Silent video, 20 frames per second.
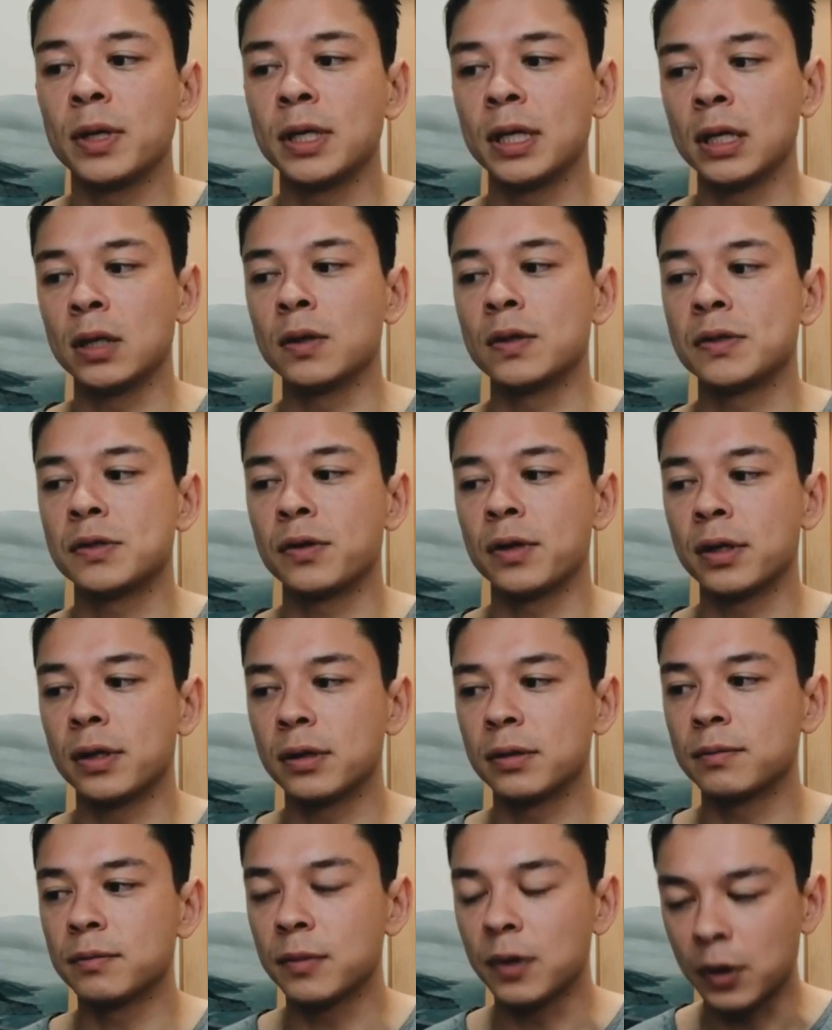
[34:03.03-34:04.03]
and
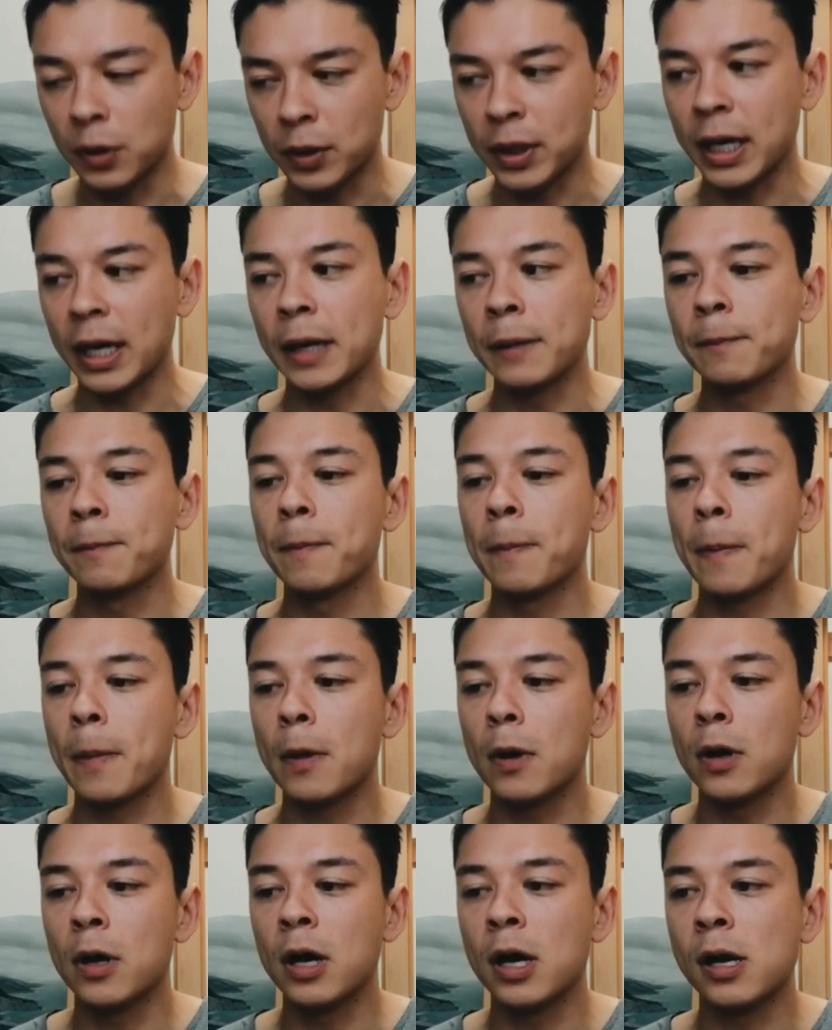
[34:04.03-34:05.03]
Illustrator. Okay.
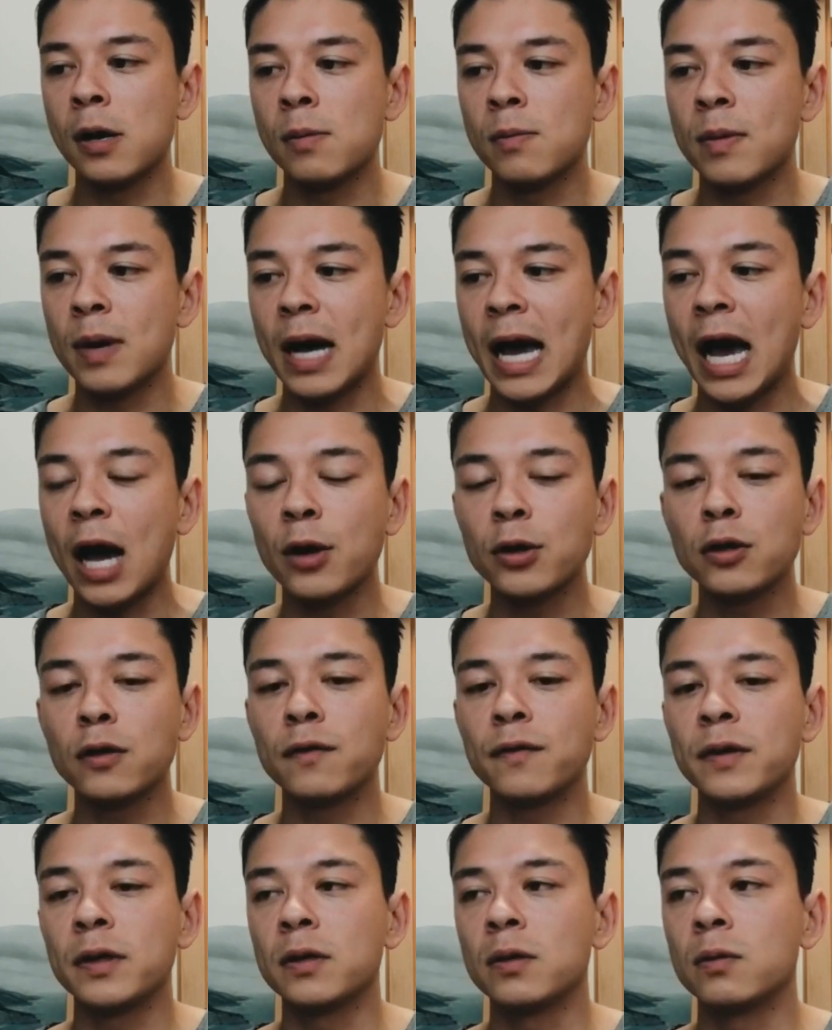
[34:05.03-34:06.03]
How do you
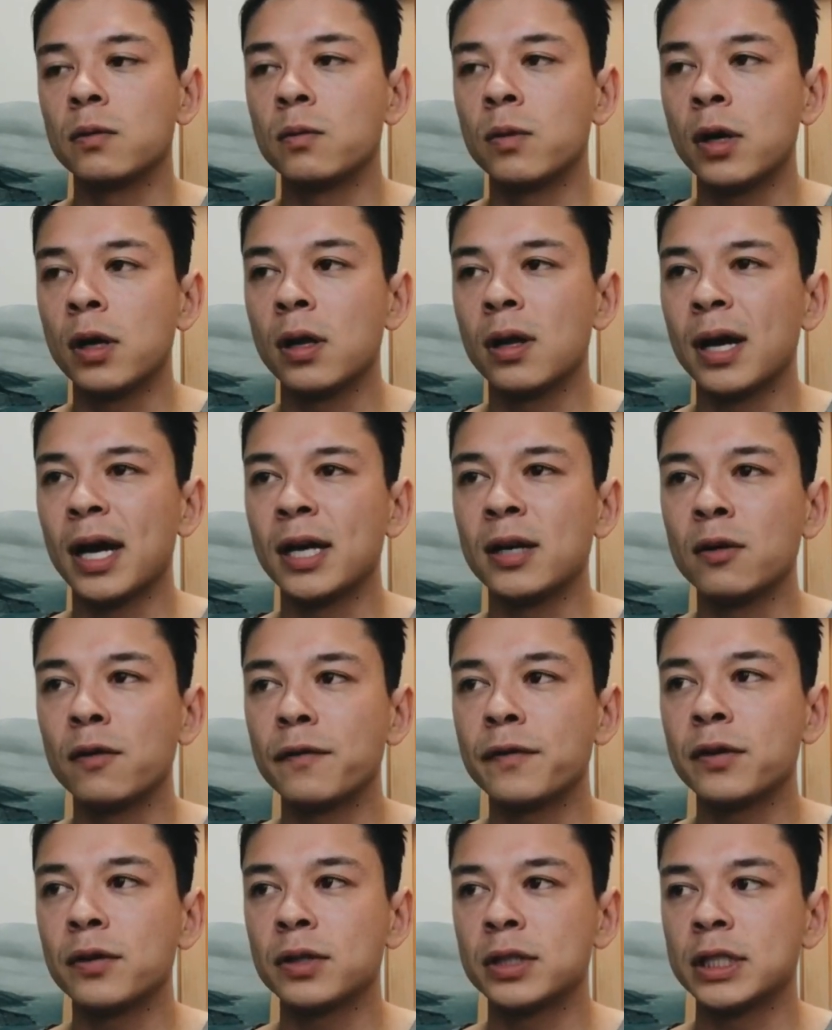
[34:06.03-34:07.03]
feel? Well, I
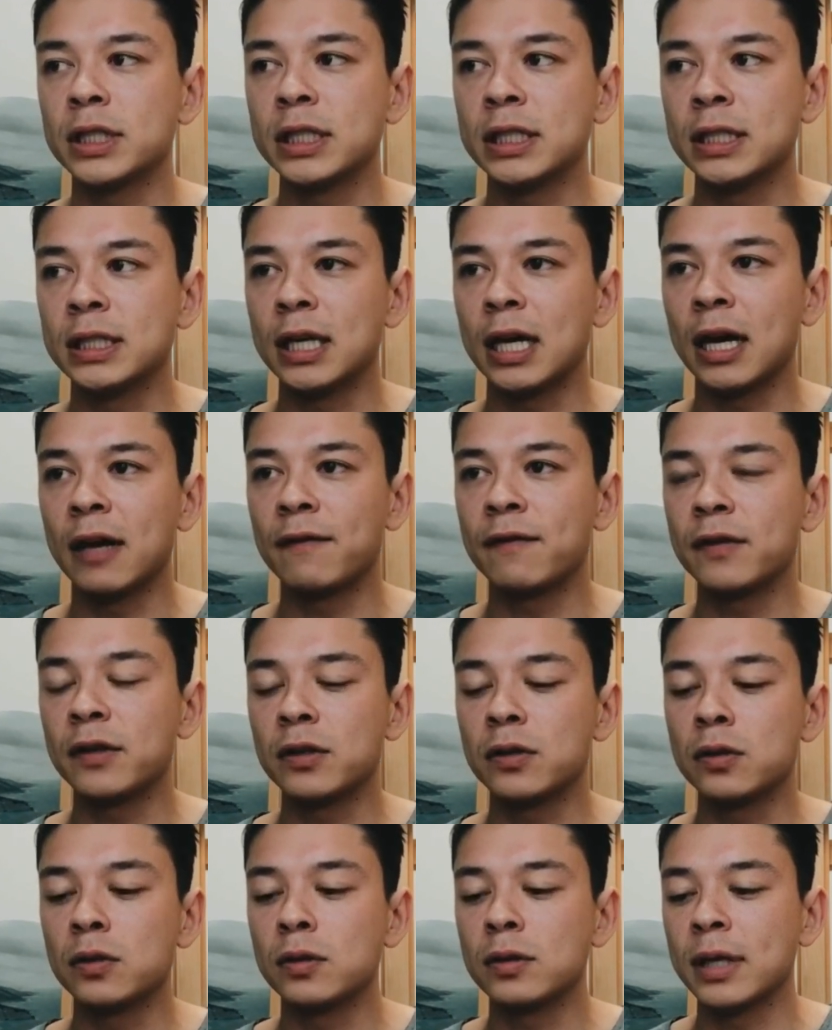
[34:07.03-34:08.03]
don't feel good. I
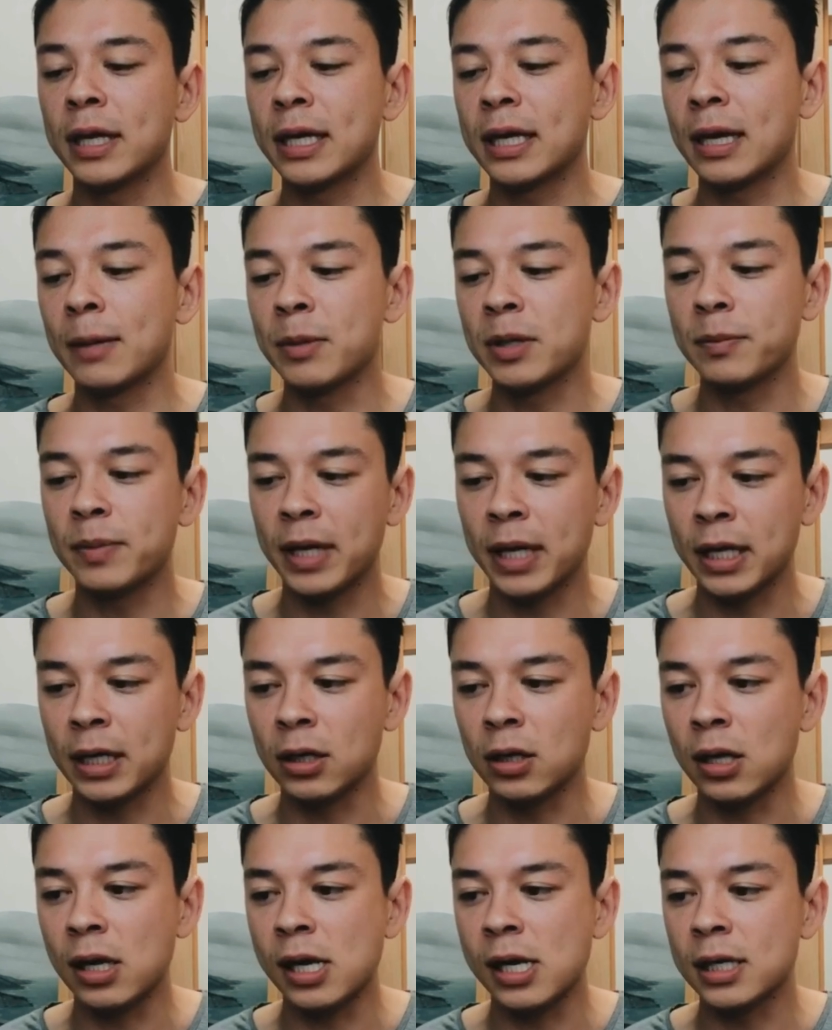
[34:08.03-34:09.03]
feel like I'm in pain
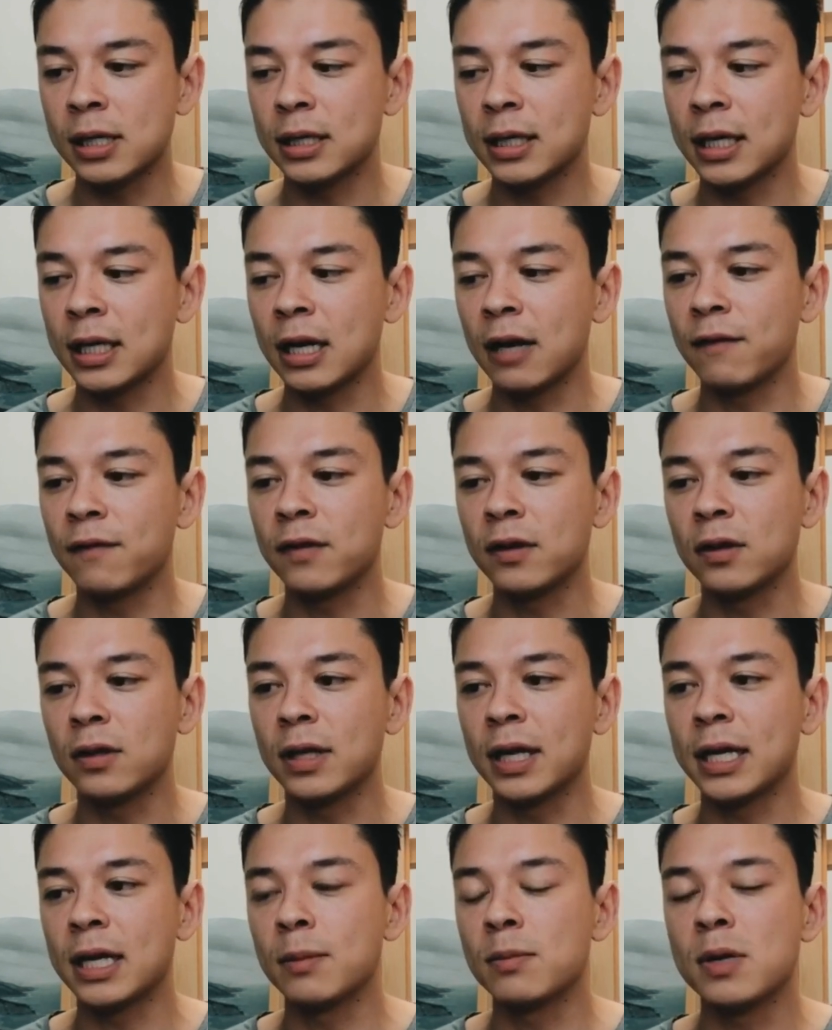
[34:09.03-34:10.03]
a lot. And I feel
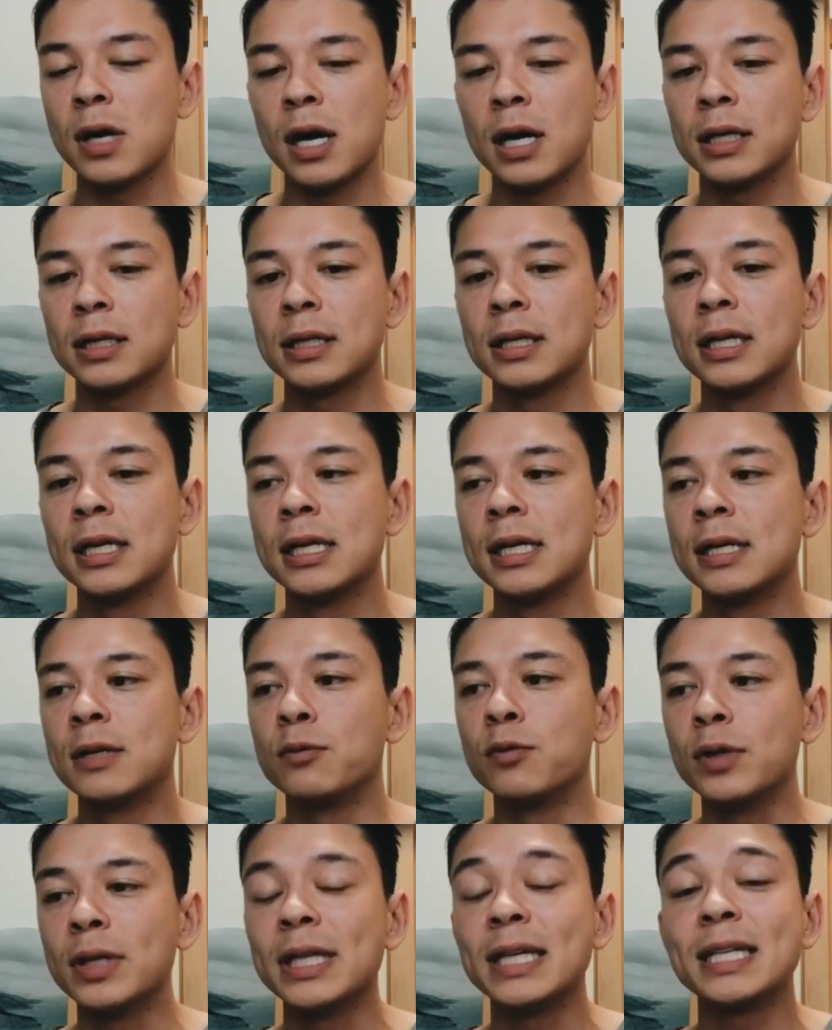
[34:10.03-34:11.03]
like I'm not
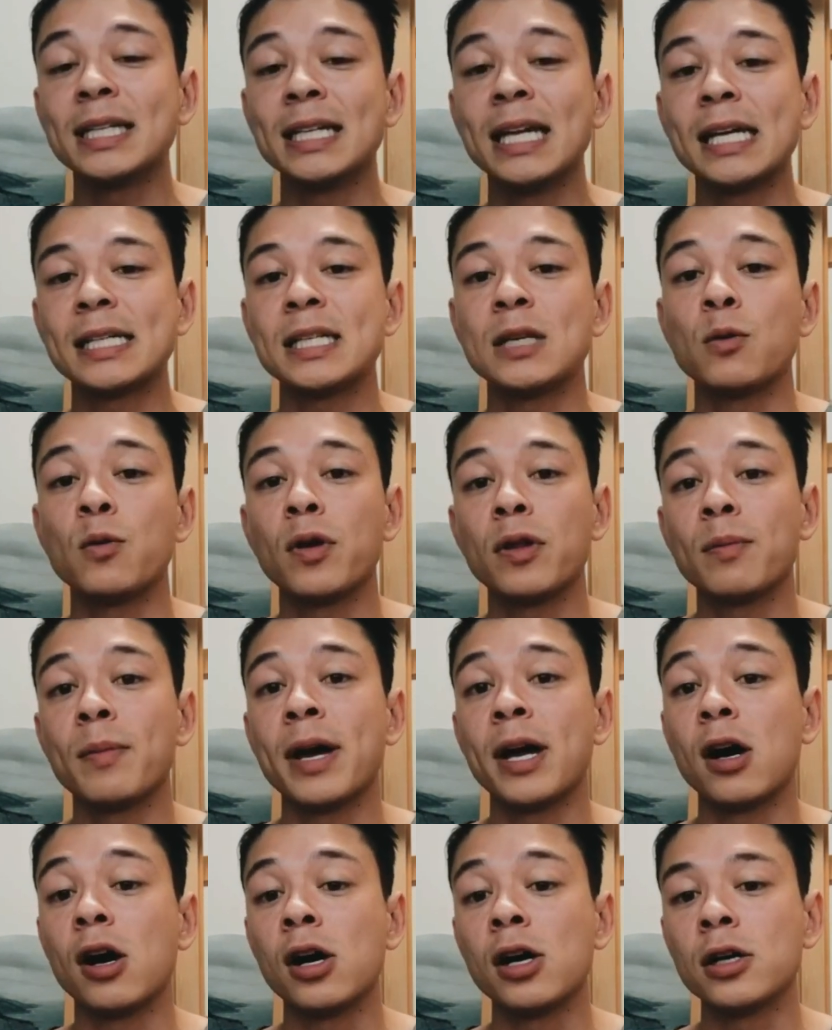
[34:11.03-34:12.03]
really connecting with
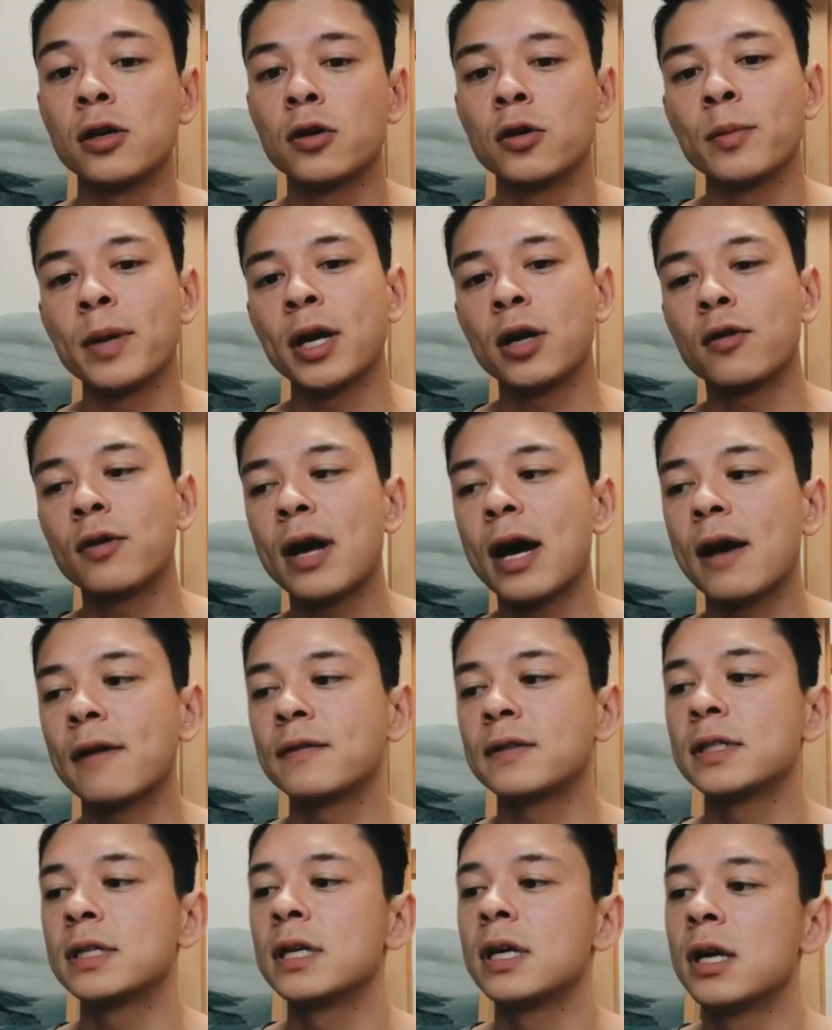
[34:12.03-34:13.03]
my art or my
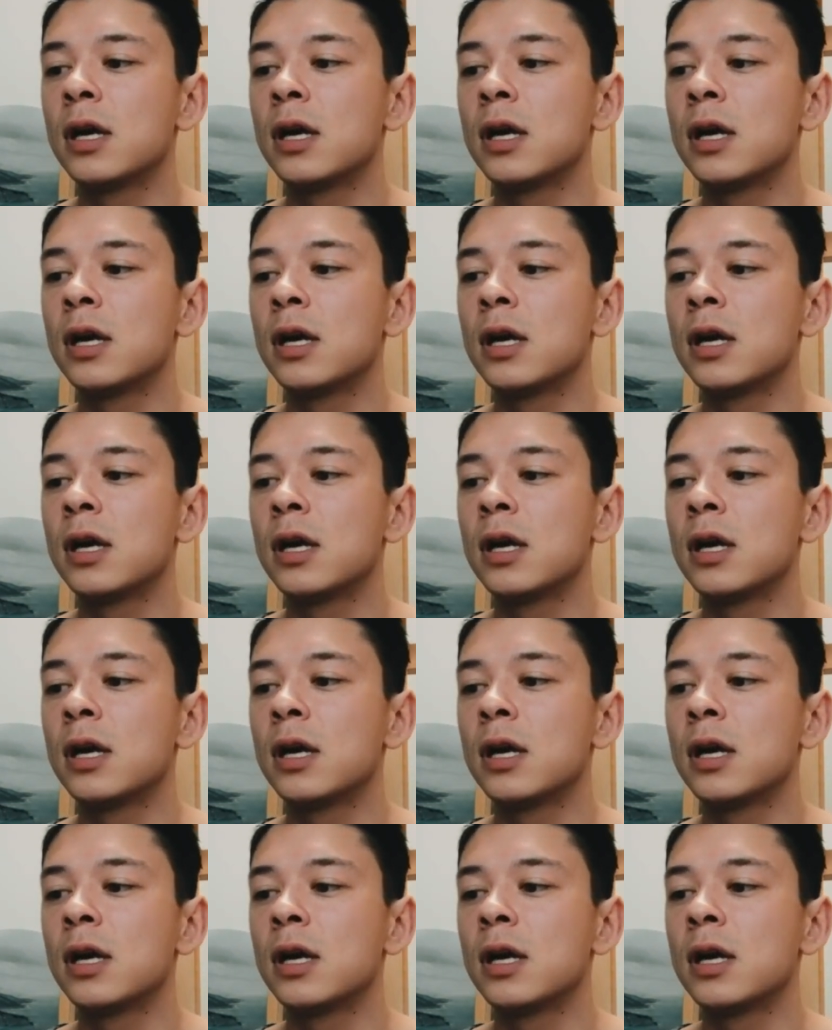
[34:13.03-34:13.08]
craft.